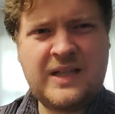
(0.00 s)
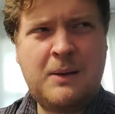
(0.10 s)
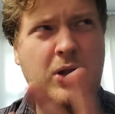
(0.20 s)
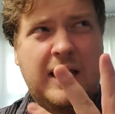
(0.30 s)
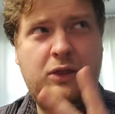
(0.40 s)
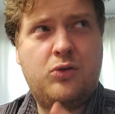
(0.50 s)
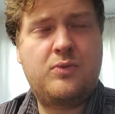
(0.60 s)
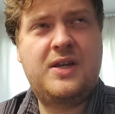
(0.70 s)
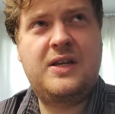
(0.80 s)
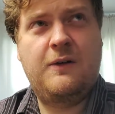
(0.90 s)
I bought like
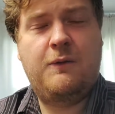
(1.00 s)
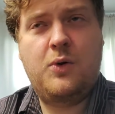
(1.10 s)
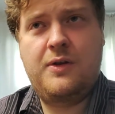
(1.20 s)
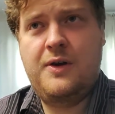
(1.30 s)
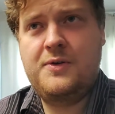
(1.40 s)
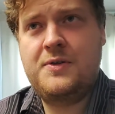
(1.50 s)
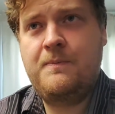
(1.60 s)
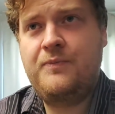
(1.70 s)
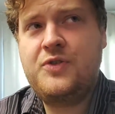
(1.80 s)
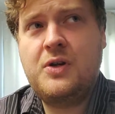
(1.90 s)
three or four of those.
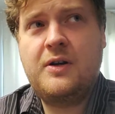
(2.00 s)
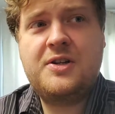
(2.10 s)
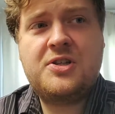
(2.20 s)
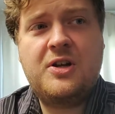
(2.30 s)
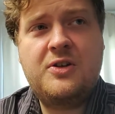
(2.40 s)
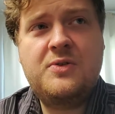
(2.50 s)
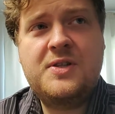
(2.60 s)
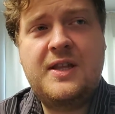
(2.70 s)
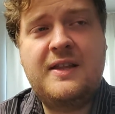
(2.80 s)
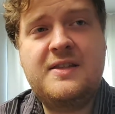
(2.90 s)
So I'm going to start
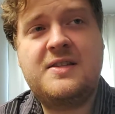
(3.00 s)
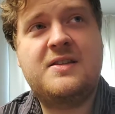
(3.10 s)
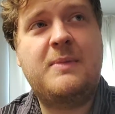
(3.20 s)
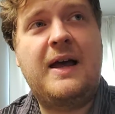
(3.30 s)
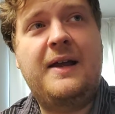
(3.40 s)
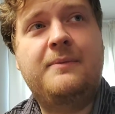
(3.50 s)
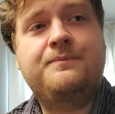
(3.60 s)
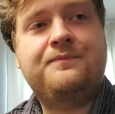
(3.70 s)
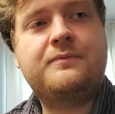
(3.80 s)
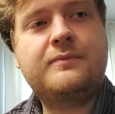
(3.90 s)
using that. This is my,
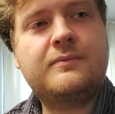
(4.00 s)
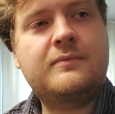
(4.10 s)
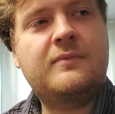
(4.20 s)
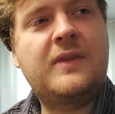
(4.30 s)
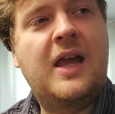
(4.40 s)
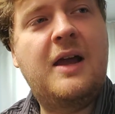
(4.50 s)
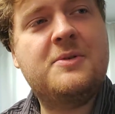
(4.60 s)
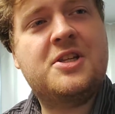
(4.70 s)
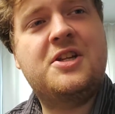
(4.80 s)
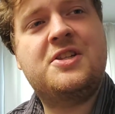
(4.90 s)
I
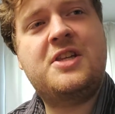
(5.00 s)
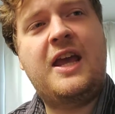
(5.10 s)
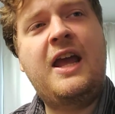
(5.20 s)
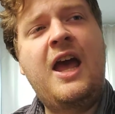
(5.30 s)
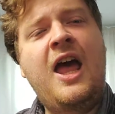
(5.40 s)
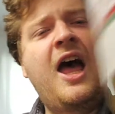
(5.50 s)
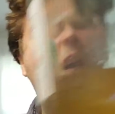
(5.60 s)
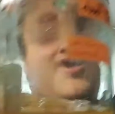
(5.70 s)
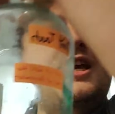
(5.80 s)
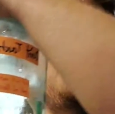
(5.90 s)
was going to say,
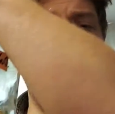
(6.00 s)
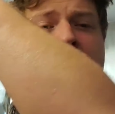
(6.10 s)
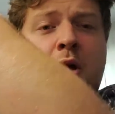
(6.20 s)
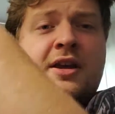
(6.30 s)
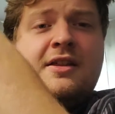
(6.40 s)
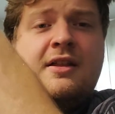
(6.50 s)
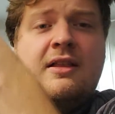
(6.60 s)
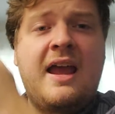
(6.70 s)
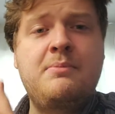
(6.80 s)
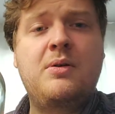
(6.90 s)
I can't show you the
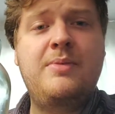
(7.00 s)
label